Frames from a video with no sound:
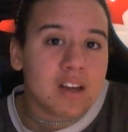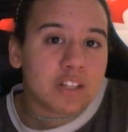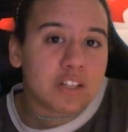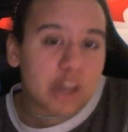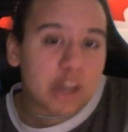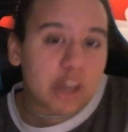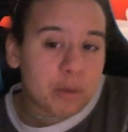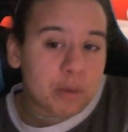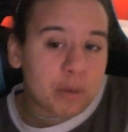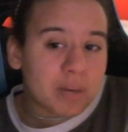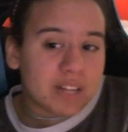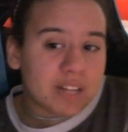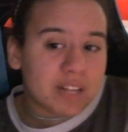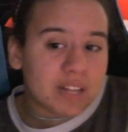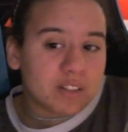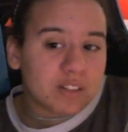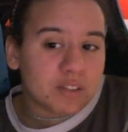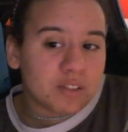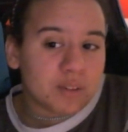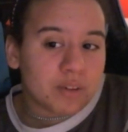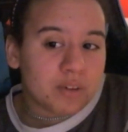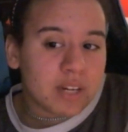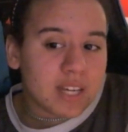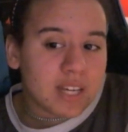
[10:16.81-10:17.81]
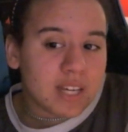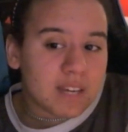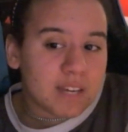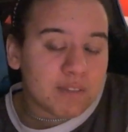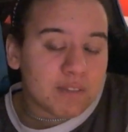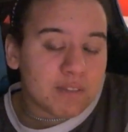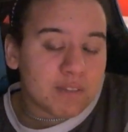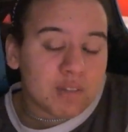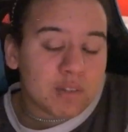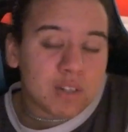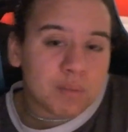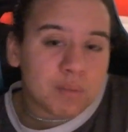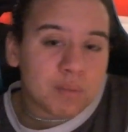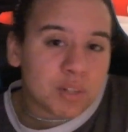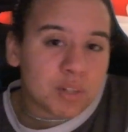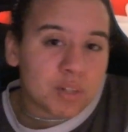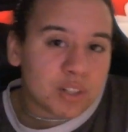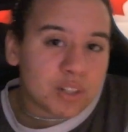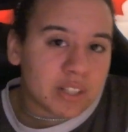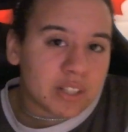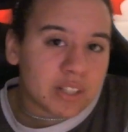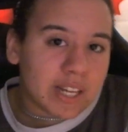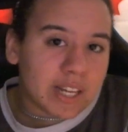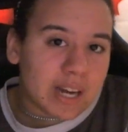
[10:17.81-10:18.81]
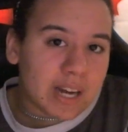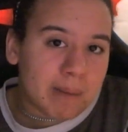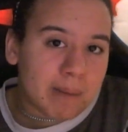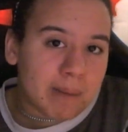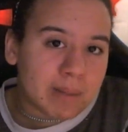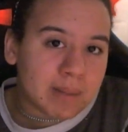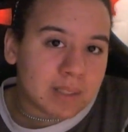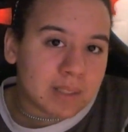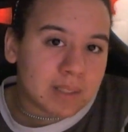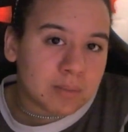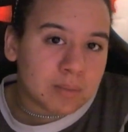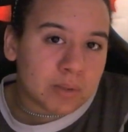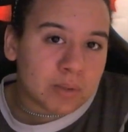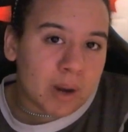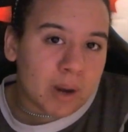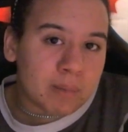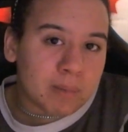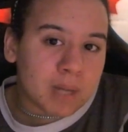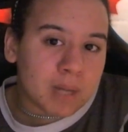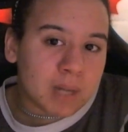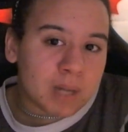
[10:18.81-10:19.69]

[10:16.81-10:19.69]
So I hope you guys enjoyed. If you did, be sure to like, comment, and subscribe.